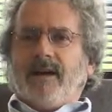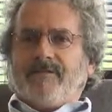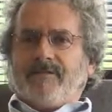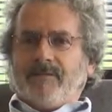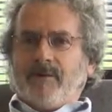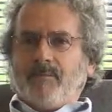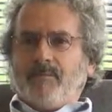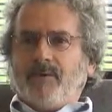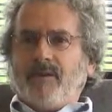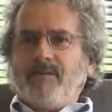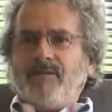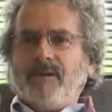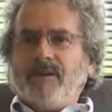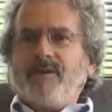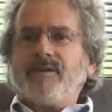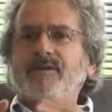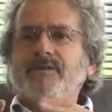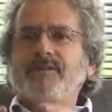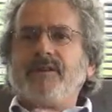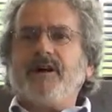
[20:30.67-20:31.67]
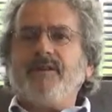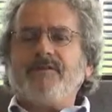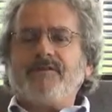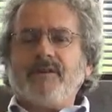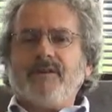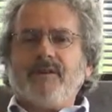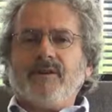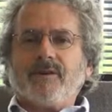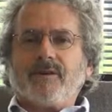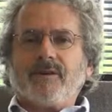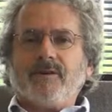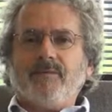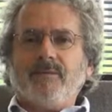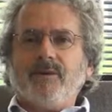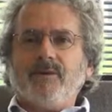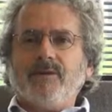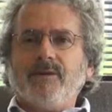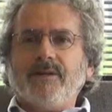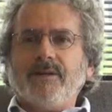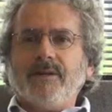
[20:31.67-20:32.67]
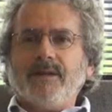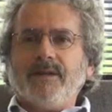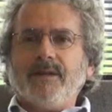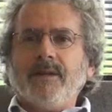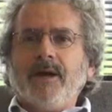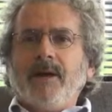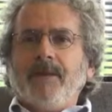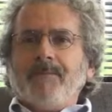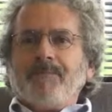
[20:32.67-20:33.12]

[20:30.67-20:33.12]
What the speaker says: for improving yourself and your community.